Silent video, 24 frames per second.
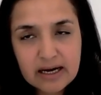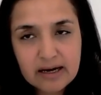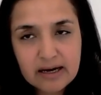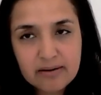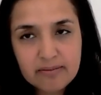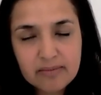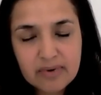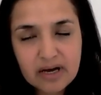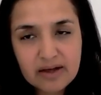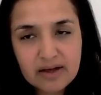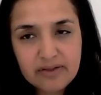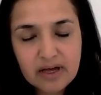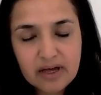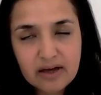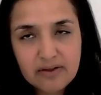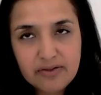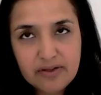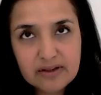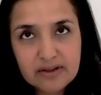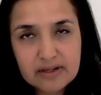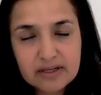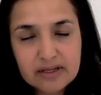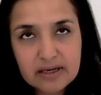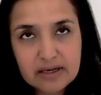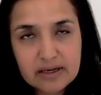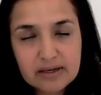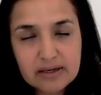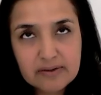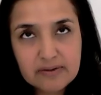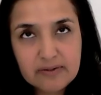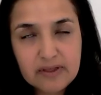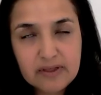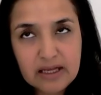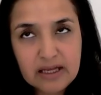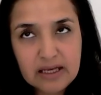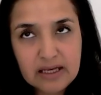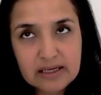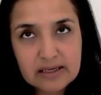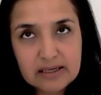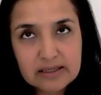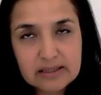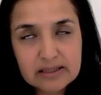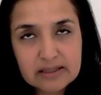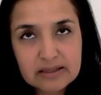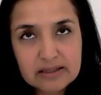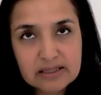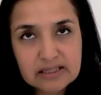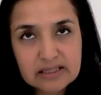I think
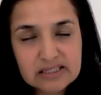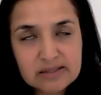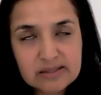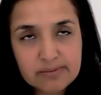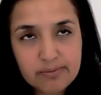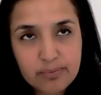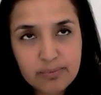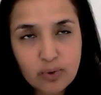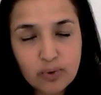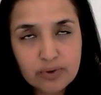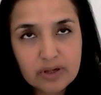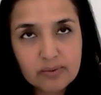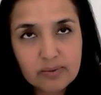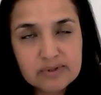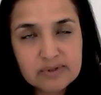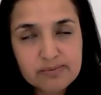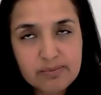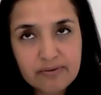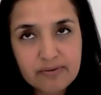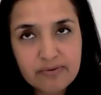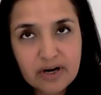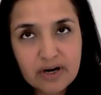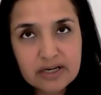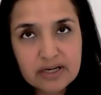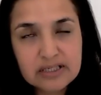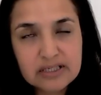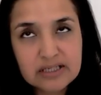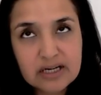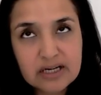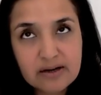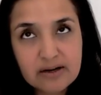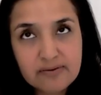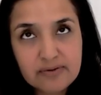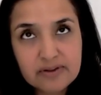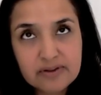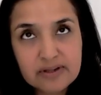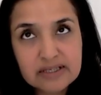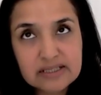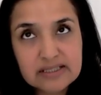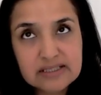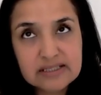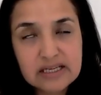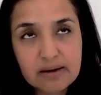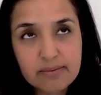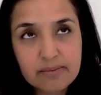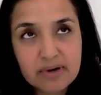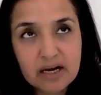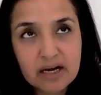the support that was provided over
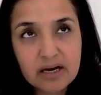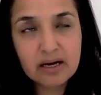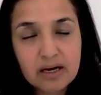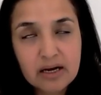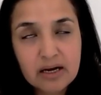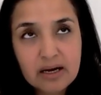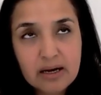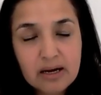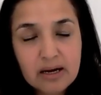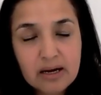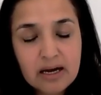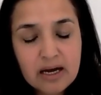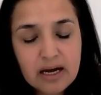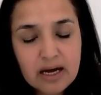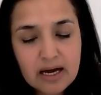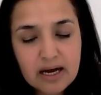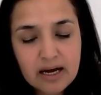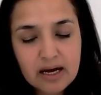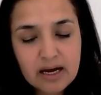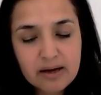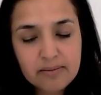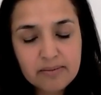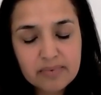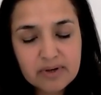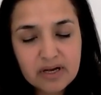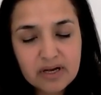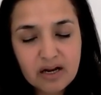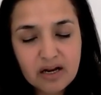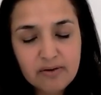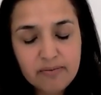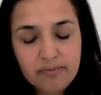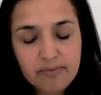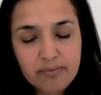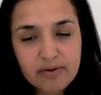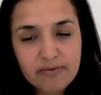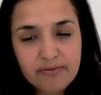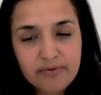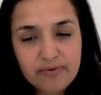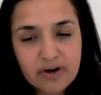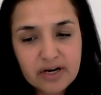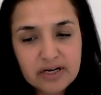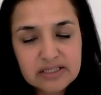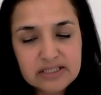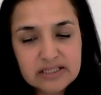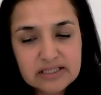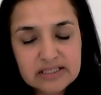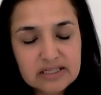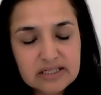the summer kind of
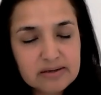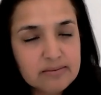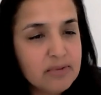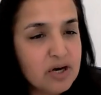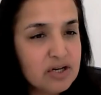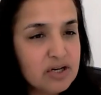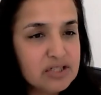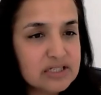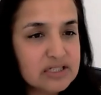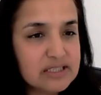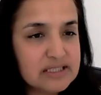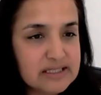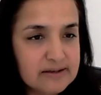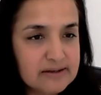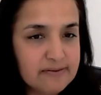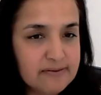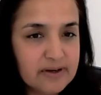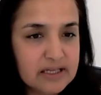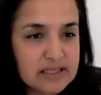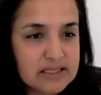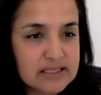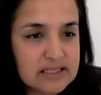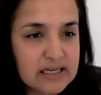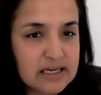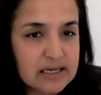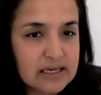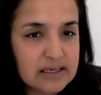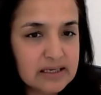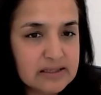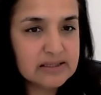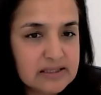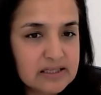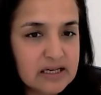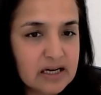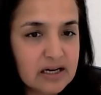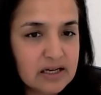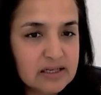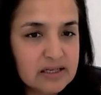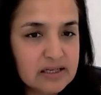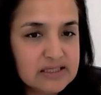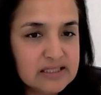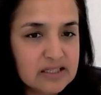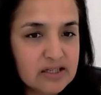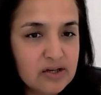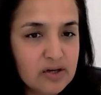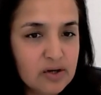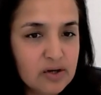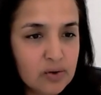provided emergency funding to kind of
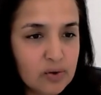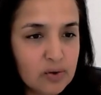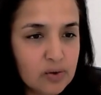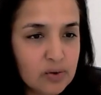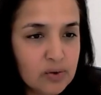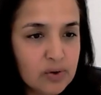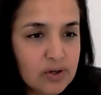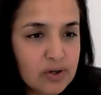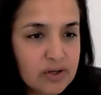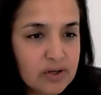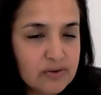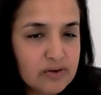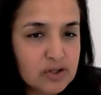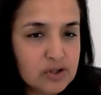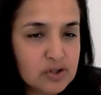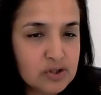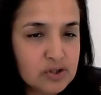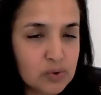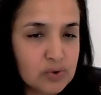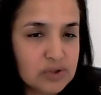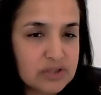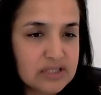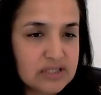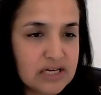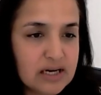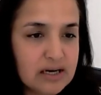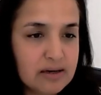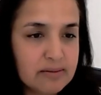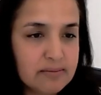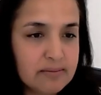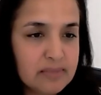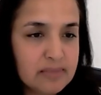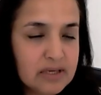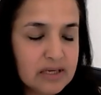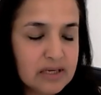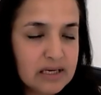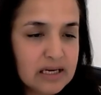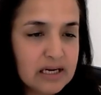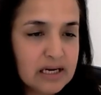secure the short-term